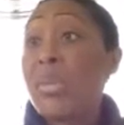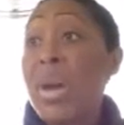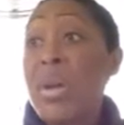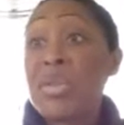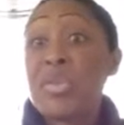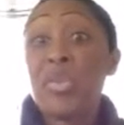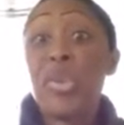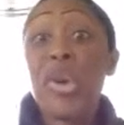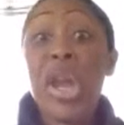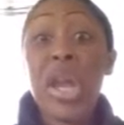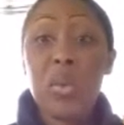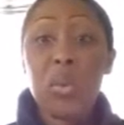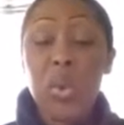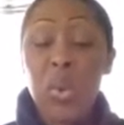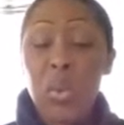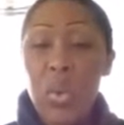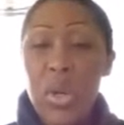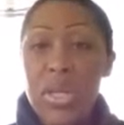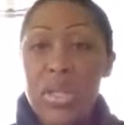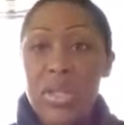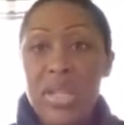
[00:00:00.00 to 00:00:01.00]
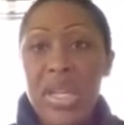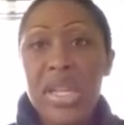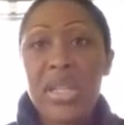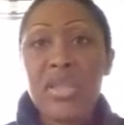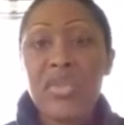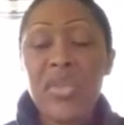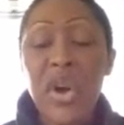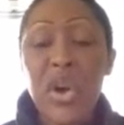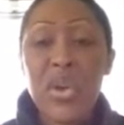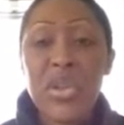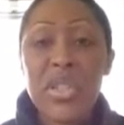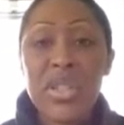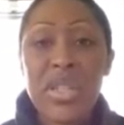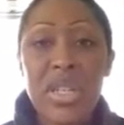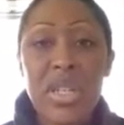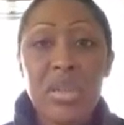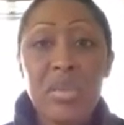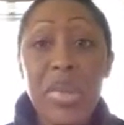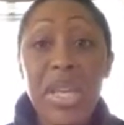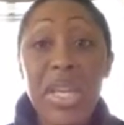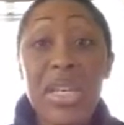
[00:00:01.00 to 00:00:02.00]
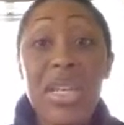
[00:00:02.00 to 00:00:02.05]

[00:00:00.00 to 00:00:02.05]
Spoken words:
I was praying, well, what does Zane's focus need to be?